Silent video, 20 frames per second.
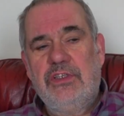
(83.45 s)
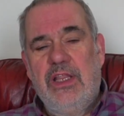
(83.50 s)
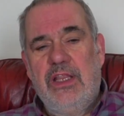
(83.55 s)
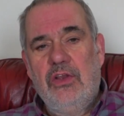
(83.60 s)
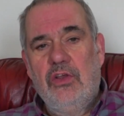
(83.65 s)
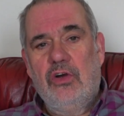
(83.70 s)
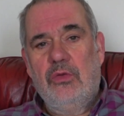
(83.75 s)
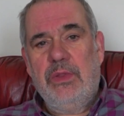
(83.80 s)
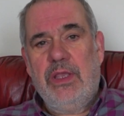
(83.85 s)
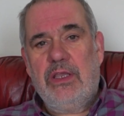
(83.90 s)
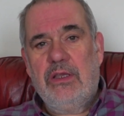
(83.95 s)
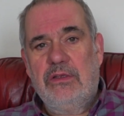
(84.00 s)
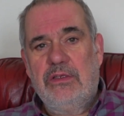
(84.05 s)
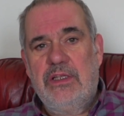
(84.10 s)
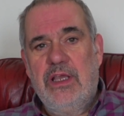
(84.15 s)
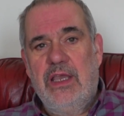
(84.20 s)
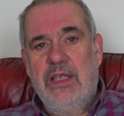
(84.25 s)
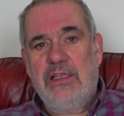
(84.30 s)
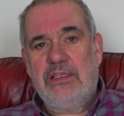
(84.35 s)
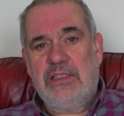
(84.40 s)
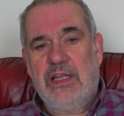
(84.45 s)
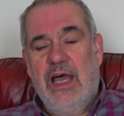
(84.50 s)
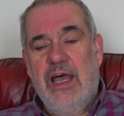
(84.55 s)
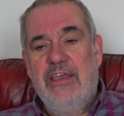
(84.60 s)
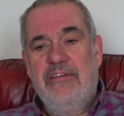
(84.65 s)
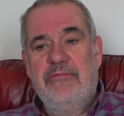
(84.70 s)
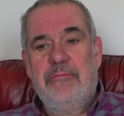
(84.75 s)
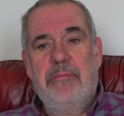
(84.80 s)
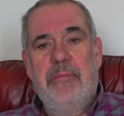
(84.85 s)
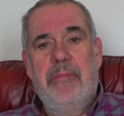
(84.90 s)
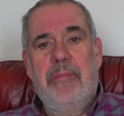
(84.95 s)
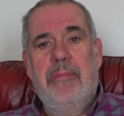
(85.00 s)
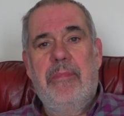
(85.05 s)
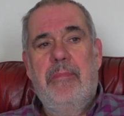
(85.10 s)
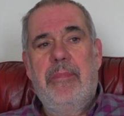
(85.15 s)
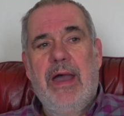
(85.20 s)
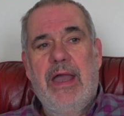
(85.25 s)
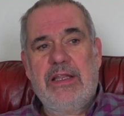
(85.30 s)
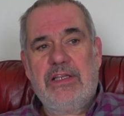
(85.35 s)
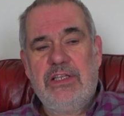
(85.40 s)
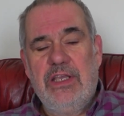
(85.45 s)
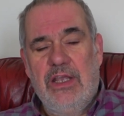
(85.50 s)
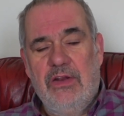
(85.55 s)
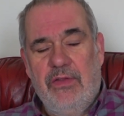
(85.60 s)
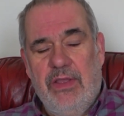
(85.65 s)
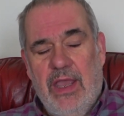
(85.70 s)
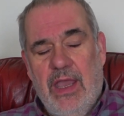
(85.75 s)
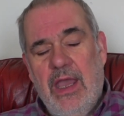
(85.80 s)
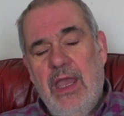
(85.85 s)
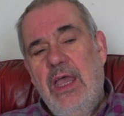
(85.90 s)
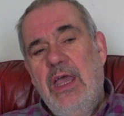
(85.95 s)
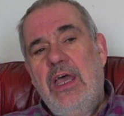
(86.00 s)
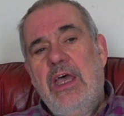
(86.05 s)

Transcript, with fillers: It normally contains live bacteria.